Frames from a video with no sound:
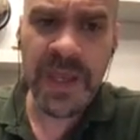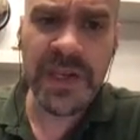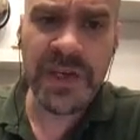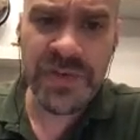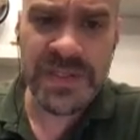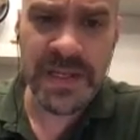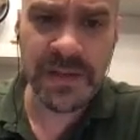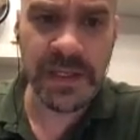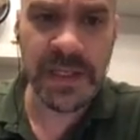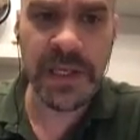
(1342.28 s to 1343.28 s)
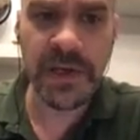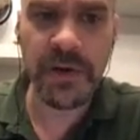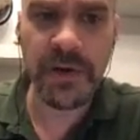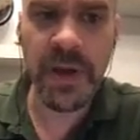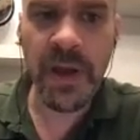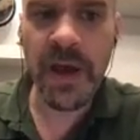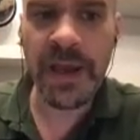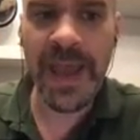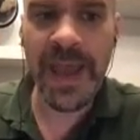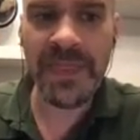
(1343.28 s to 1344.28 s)
Interestingly, here,
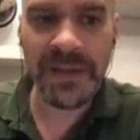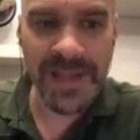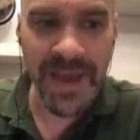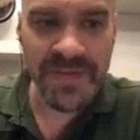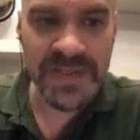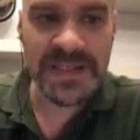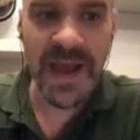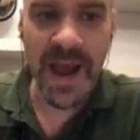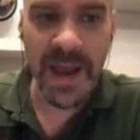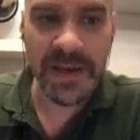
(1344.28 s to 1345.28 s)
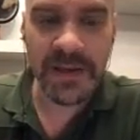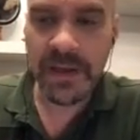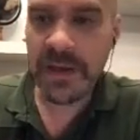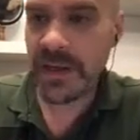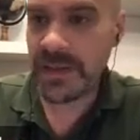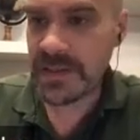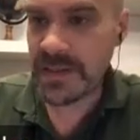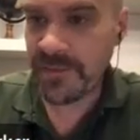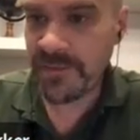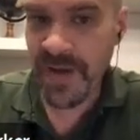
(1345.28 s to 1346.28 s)
again, the left side is
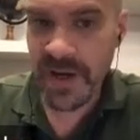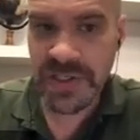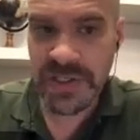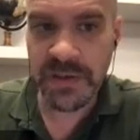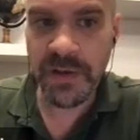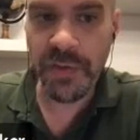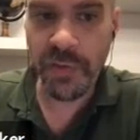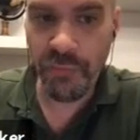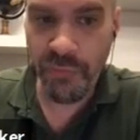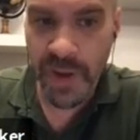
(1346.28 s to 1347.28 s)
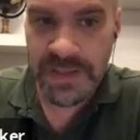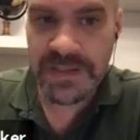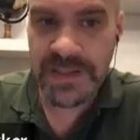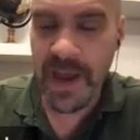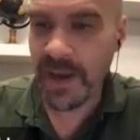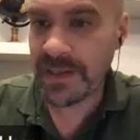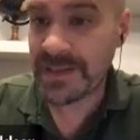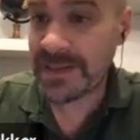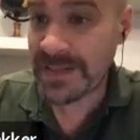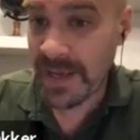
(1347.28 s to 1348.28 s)
the infection. The right side
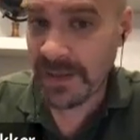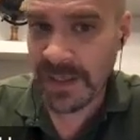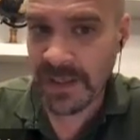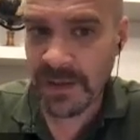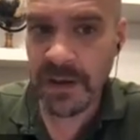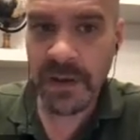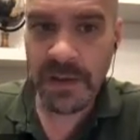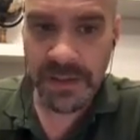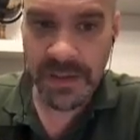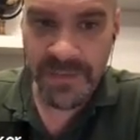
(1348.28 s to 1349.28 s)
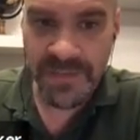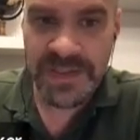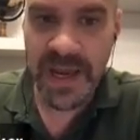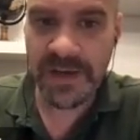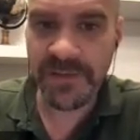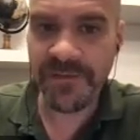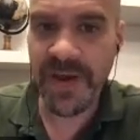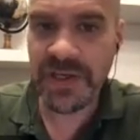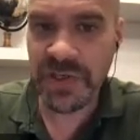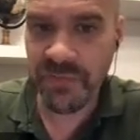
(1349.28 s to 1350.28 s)
is saline. Left side
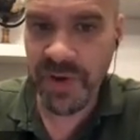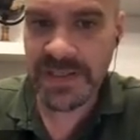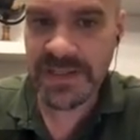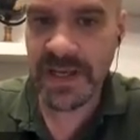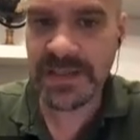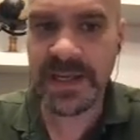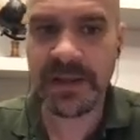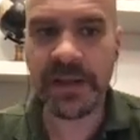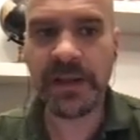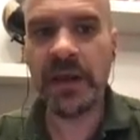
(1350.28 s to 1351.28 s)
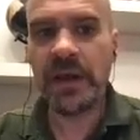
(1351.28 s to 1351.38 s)
infection, right side saline.